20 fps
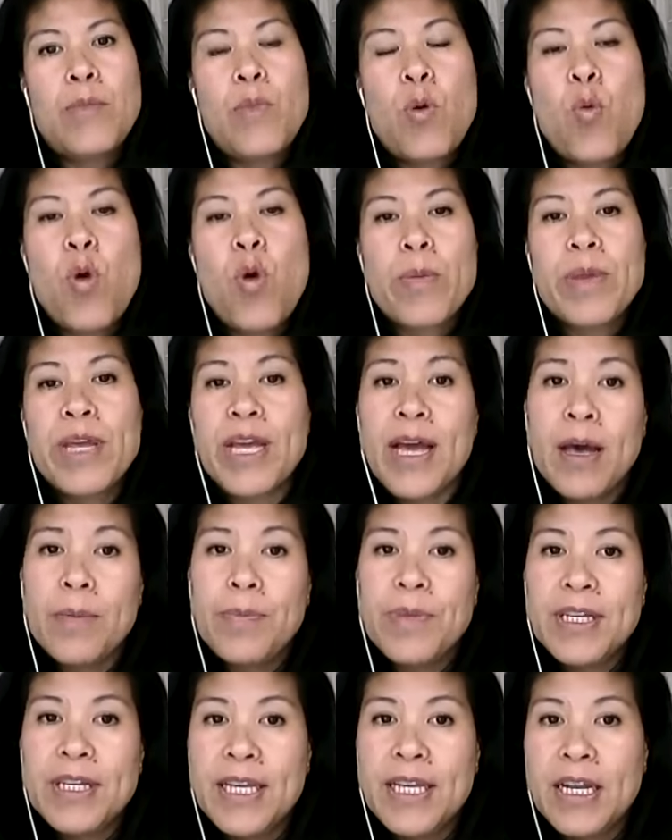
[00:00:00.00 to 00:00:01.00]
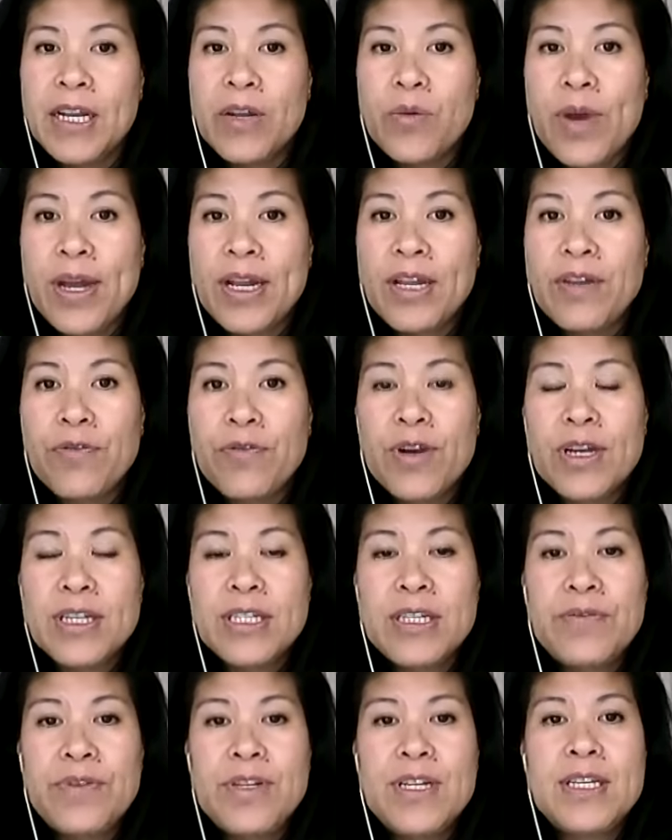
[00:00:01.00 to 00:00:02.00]
warming up and getting ready for
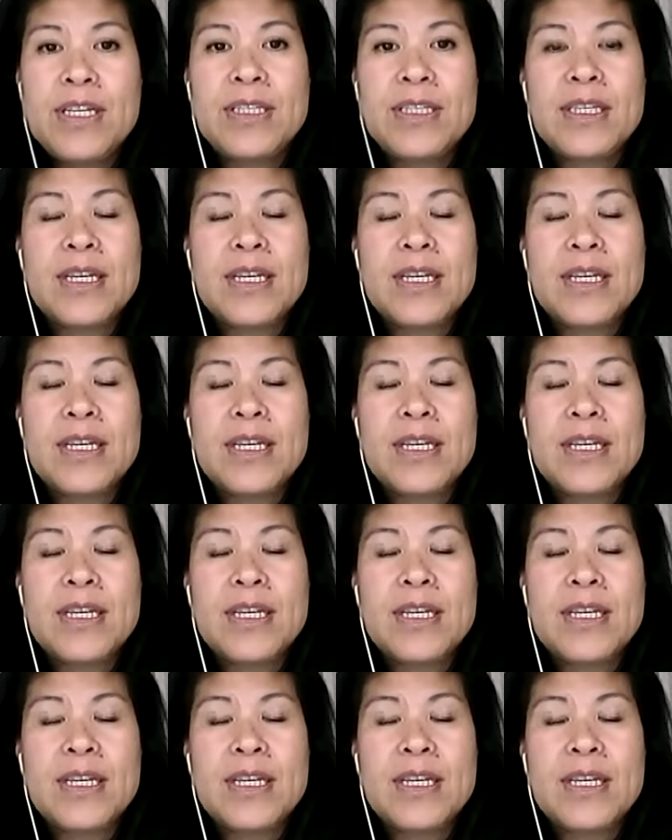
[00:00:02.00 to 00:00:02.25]
activities.